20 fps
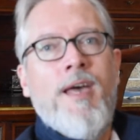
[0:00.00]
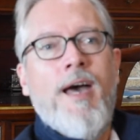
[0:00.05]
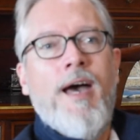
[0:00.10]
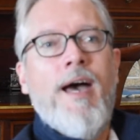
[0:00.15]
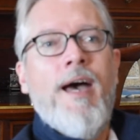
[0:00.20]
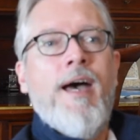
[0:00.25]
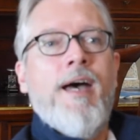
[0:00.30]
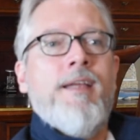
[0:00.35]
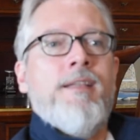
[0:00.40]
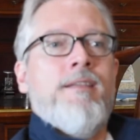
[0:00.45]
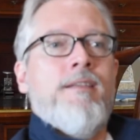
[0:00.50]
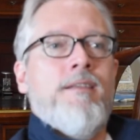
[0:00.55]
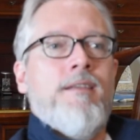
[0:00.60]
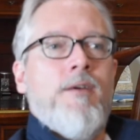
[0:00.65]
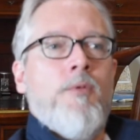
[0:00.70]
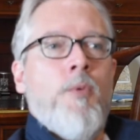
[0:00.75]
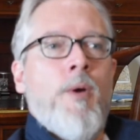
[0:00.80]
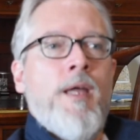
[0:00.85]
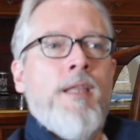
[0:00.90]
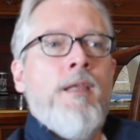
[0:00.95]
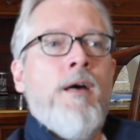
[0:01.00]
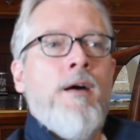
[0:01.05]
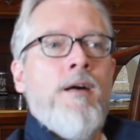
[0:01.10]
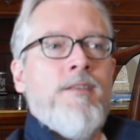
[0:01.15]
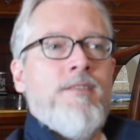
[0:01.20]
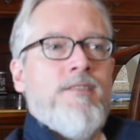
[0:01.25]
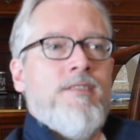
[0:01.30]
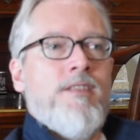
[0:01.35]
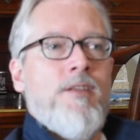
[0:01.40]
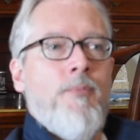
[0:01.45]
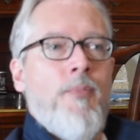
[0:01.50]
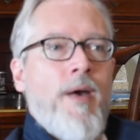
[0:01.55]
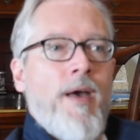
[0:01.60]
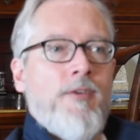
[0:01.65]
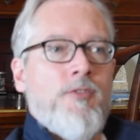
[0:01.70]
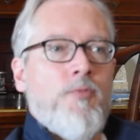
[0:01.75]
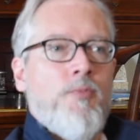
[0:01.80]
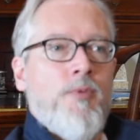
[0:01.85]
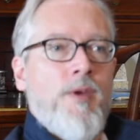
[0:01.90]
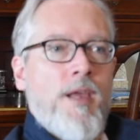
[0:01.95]
and when asked
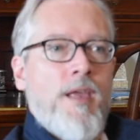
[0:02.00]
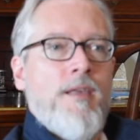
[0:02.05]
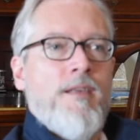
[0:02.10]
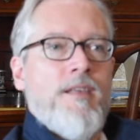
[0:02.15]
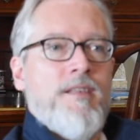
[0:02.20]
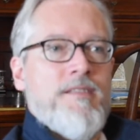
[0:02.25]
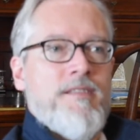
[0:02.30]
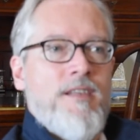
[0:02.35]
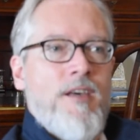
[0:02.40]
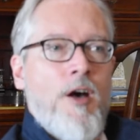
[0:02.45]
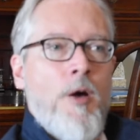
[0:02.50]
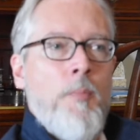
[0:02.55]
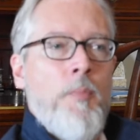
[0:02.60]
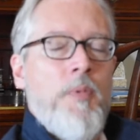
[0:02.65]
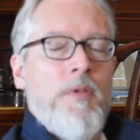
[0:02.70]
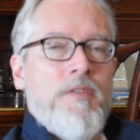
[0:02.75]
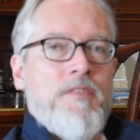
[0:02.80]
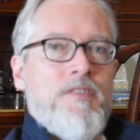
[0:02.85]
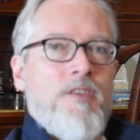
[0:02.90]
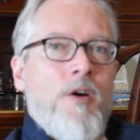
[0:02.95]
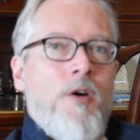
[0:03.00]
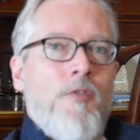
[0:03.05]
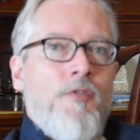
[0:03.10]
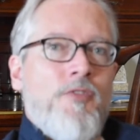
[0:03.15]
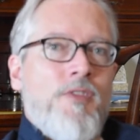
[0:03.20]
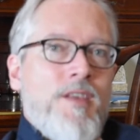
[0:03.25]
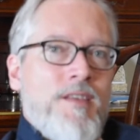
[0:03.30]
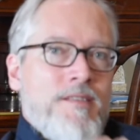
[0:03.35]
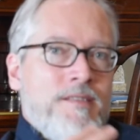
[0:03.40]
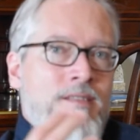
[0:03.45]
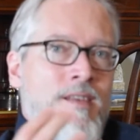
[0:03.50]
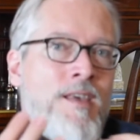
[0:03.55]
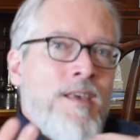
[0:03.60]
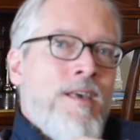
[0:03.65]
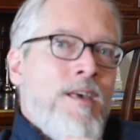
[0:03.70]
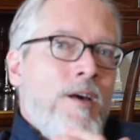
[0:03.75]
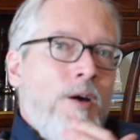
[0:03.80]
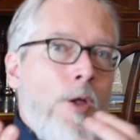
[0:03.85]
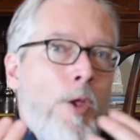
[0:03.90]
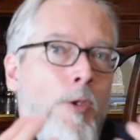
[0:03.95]
about bringing examples of this
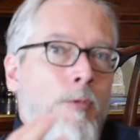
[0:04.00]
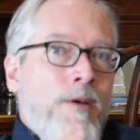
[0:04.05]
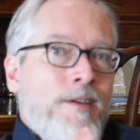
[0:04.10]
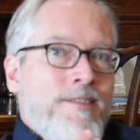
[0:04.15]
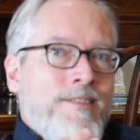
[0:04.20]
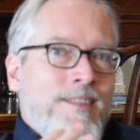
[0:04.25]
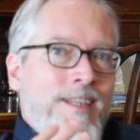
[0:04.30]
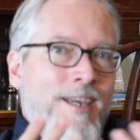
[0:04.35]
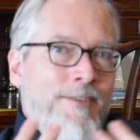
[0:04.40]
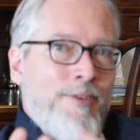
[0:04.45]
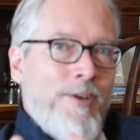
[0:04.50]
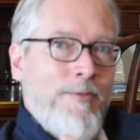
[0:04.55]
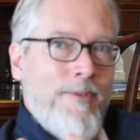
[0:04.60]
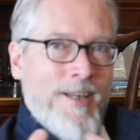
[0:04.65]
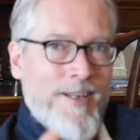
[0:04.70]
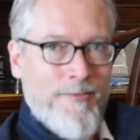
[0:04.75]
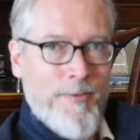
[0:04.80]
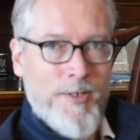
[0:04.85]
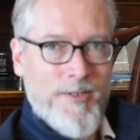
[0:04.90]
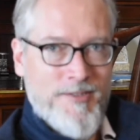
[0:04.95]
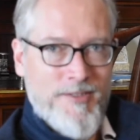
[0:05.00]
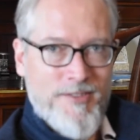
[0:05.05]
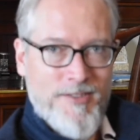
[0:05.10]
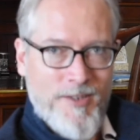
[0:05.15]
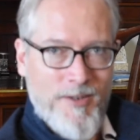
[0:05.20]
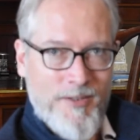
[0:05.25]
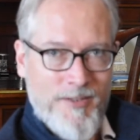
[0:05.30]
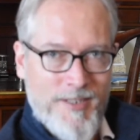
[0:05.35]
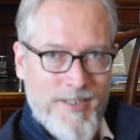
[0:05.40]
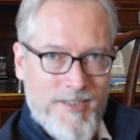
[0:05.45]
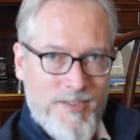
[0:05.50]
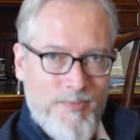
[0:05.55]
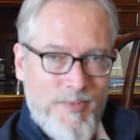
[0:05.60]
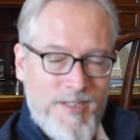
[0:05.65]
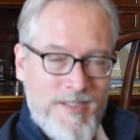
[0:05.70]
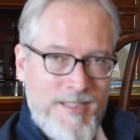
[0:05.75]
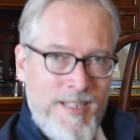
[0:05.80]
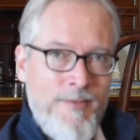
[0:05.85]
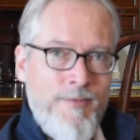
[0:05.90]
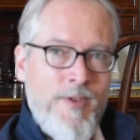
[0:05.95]
always and everywhere versus context
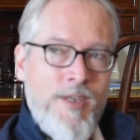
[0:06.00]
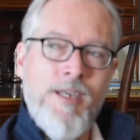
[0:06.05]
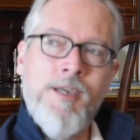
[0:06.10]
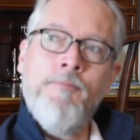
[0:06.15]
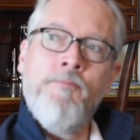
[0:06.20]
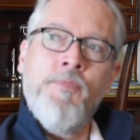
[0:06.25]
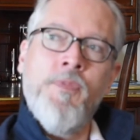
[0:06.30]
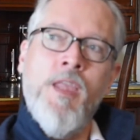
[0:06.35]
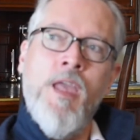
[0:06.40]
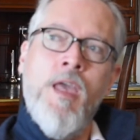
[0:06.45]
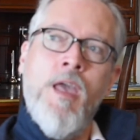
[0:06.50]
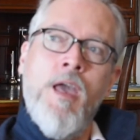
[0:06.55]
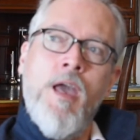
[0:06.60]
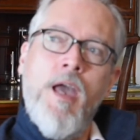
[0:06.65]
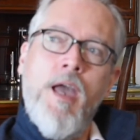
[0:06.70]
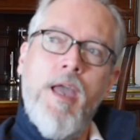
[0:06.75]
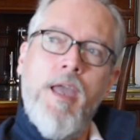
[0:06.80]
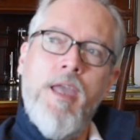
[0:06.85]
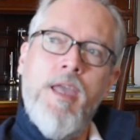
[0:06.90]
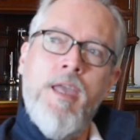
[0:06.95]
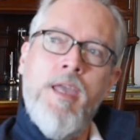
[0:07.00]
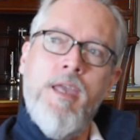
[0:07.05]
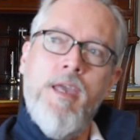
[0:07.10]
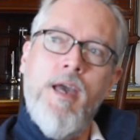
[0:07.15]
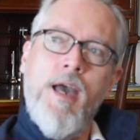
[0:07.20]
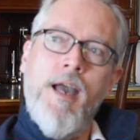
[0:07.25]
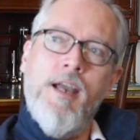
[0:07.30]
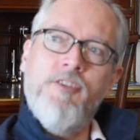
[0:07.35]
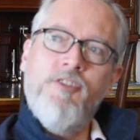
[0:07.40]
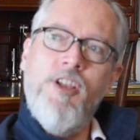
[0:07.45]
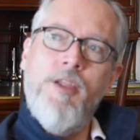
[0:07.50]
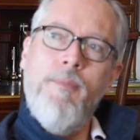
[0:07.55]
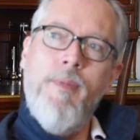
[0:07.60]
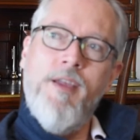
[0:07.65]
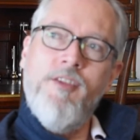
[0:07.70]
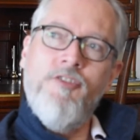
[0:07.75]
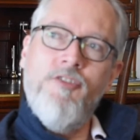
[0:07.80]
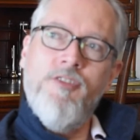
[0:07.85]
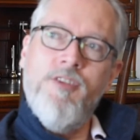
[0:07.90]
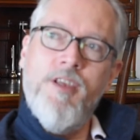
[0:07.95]
specific, he actually
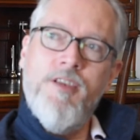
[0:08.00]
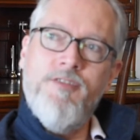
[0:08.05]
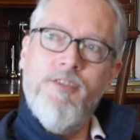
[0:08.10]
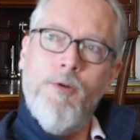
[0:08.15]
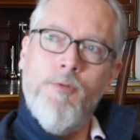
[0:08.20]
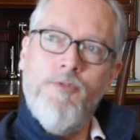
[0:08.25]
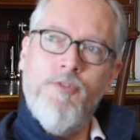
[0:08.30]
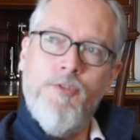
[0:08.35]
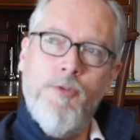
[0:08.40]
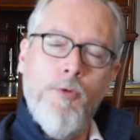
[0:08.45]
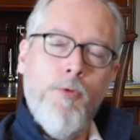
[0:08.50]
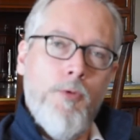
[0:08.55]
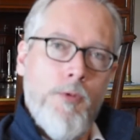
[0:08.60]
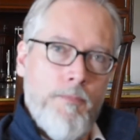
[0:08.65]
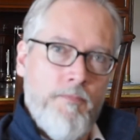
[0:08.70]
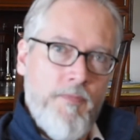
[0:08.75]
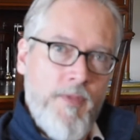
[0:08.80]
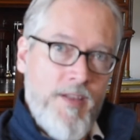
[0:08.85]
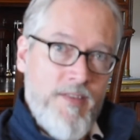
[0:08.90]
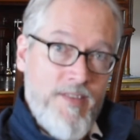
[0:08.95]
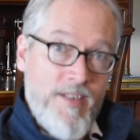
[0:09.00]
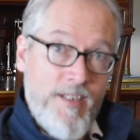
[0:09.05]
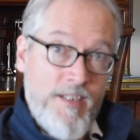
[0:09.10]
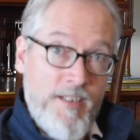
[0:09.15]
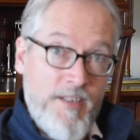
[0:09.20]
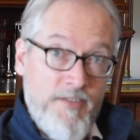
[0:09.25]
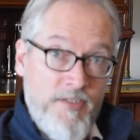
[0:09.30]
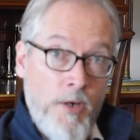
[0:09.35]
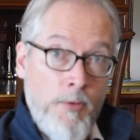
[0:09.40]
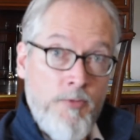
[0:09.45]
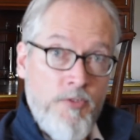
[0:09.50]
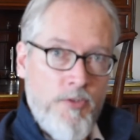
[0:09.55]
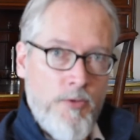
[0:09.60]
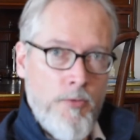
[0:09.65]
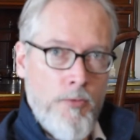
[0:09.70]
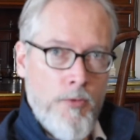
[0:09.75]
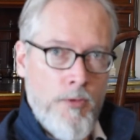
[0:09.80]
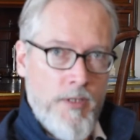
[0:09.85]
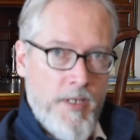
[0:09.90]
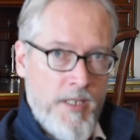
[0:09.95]
mentioned his own school and said in his own
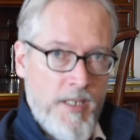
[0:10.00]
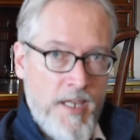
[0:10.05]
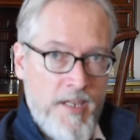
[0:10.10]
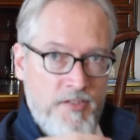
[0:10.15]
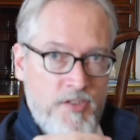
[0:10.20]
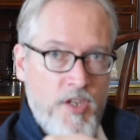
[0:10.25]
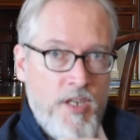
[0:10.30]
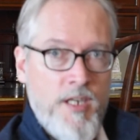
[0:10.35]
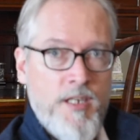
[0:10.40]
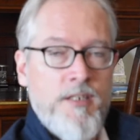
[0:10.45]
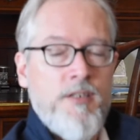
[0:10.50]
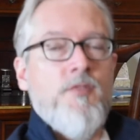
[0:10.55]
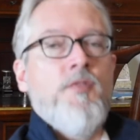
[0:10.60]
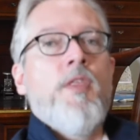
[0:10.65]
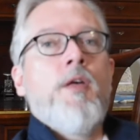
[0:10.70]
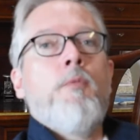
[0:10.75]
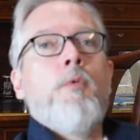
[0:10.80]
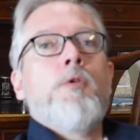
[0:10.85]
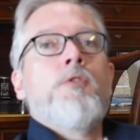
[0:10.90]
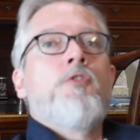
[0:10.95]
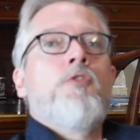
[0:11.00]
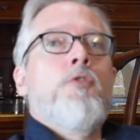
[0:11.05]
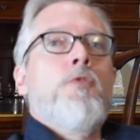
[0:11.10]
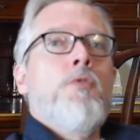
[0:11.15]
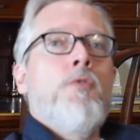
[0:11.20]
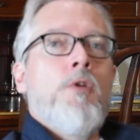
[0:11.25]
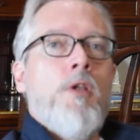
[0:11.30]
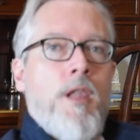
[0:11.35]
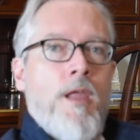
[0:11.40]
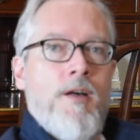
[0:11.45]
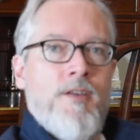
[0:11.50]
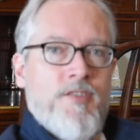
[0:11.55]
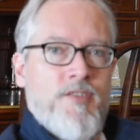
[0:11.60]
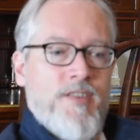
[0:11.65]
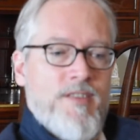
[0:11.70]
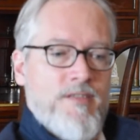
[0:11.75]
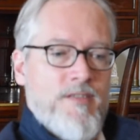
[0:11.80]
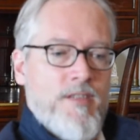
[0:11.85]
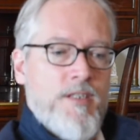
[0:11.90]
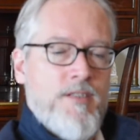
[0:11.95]
school, in his year, there were two
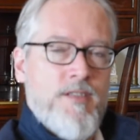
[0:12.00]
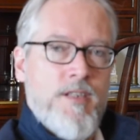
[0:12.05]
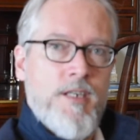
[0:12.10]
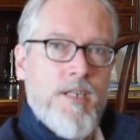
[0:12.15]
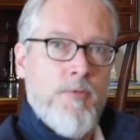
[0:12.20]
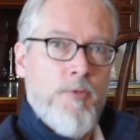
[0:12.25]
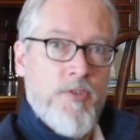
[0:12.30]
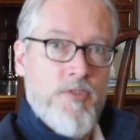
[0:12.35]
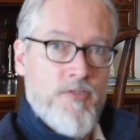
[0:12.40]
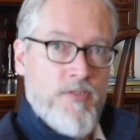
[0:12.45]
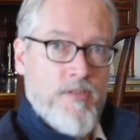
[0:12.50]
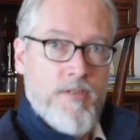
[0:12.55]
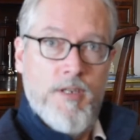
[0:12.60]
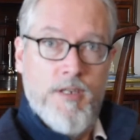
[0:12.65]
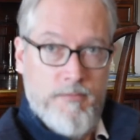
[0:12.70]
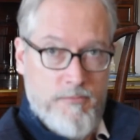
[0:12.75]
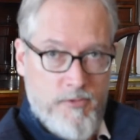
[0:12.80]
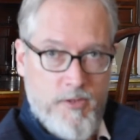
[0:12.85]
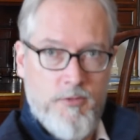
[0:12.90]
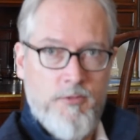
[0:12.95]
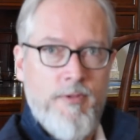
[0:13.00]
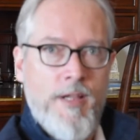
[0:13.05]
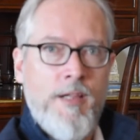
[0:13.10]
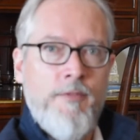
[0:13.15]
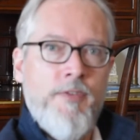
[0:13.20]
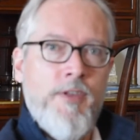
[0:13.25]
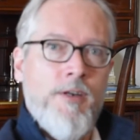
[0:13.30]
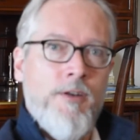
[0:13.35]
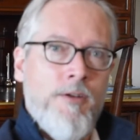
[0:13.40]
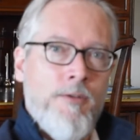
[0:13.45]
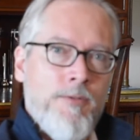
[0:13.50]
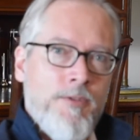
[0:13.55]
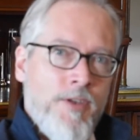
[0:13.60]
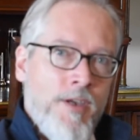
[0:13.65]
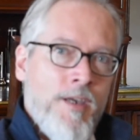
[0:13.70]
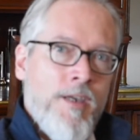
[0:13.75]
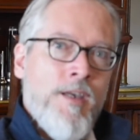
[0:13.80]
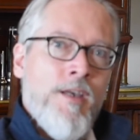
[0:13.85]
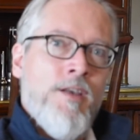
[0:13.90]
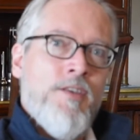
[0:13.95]
classes. It was a 12-year-old,
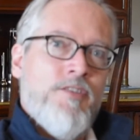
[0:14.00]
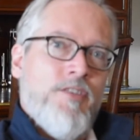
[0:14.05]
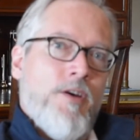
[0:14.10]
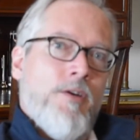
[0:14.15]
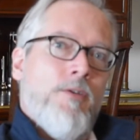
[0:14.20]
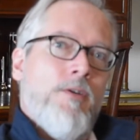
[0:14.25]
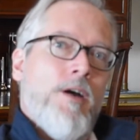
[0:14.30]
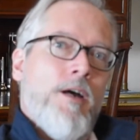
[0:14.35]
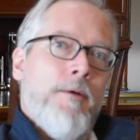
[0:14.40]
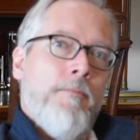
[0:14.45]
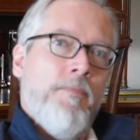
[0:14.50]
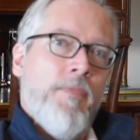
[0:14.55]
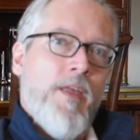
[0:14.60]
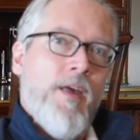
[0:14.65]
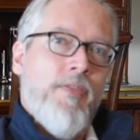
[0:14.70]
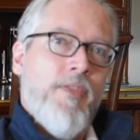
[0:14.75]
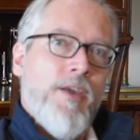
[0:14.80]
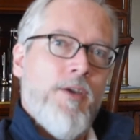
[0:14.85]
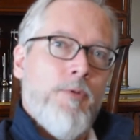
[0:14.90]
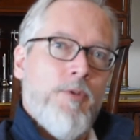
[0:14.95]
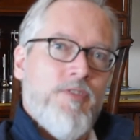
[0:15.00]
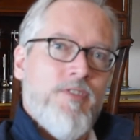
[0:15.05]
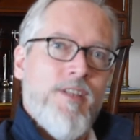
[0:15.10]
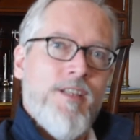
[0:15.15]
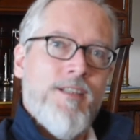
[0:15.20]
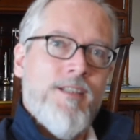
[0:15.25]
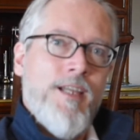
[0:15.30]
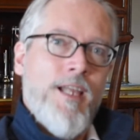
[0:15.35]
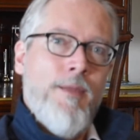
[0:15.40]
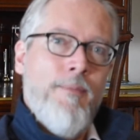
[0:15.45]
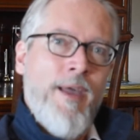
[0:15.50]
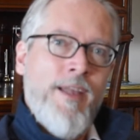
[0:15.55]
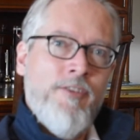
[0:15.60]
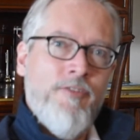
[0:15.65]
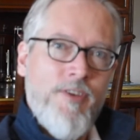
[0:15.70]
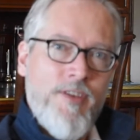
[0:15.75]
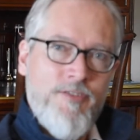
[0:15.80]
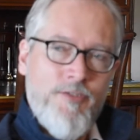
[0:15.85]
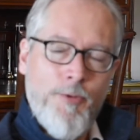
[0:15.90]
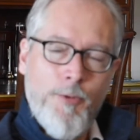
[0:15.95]
so I think it was still
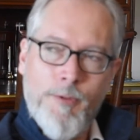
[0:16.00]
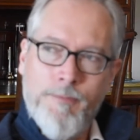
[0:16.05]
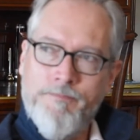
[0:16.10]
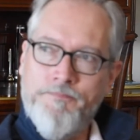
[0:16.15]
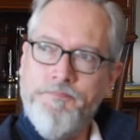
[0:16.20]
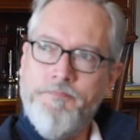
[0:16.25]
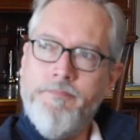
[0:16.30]
elementary school.